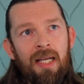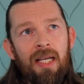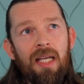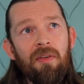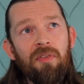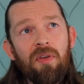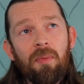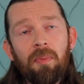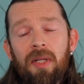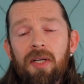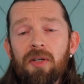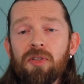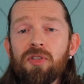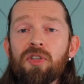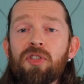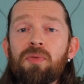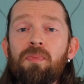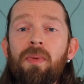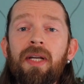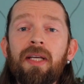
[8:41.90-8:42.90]
if your players
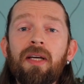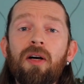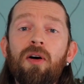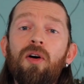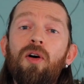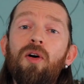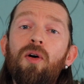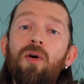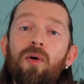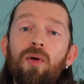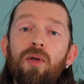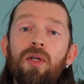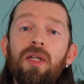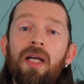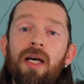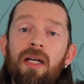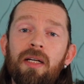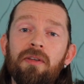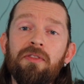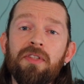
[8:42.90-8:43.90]
are spending a whole
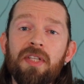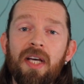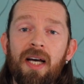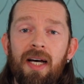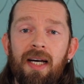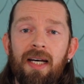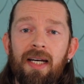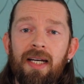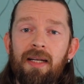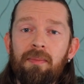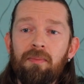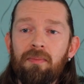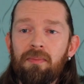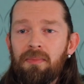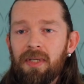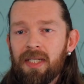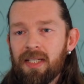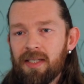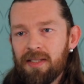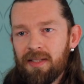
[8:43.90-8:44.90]
lot of time
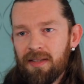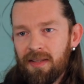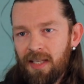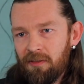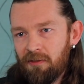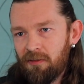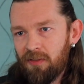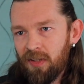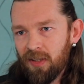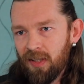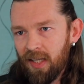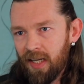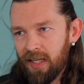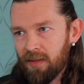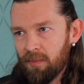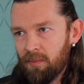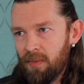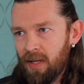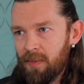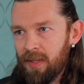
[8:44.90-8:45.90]
because they feel
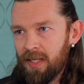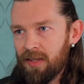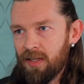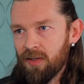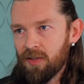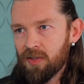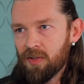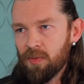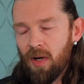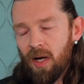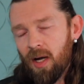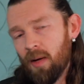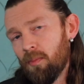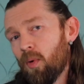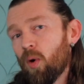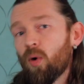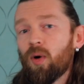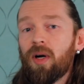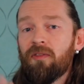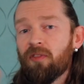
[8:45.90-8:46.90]
like maybe there's uh,
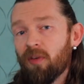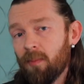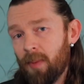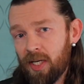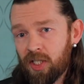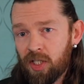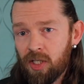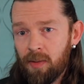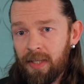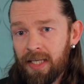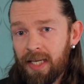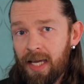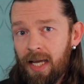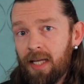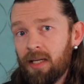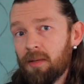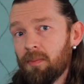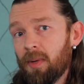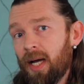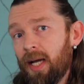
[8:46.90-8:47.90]
more information to be
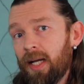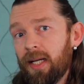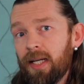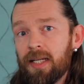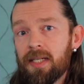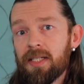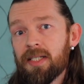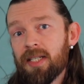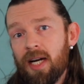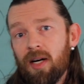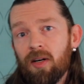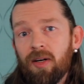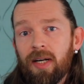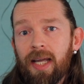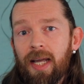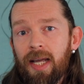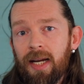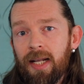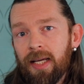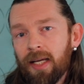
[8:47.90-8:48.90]
gained by
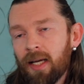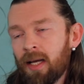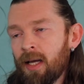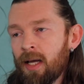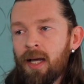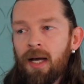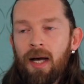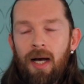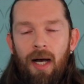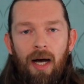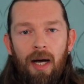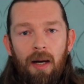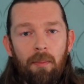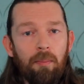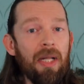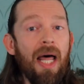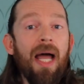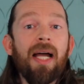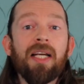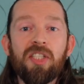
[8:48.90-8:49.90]
interrogating a
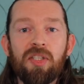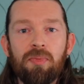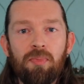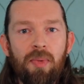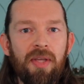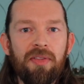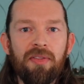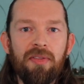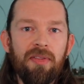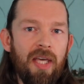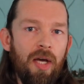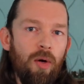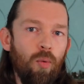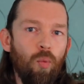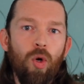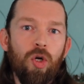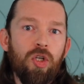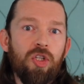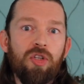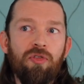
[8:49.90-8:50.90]
blacksmith that
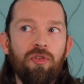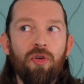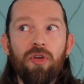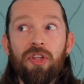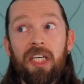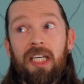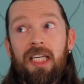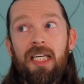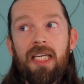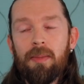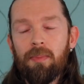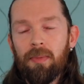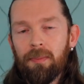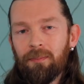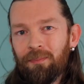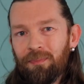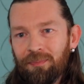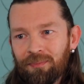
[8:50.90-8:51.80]
works for the keep,